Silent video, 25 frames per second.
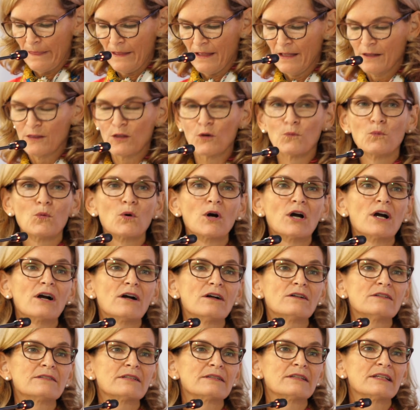The
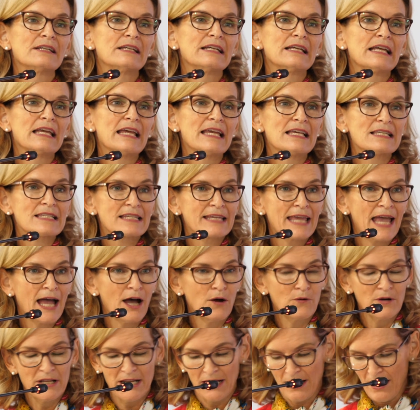world is
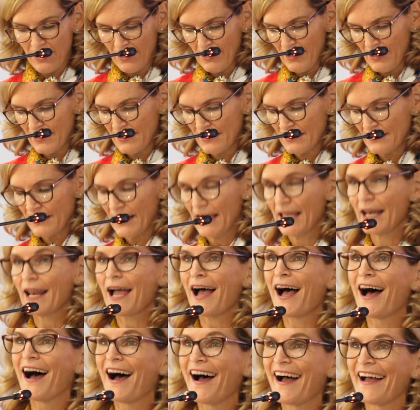counting on us, and
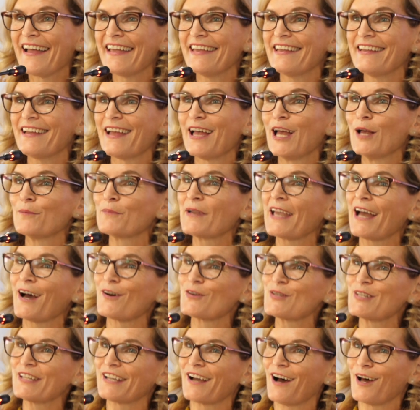I am
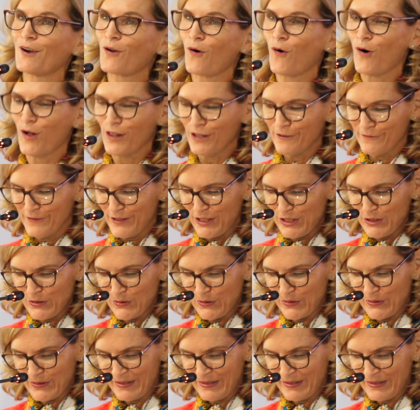counting on all of you.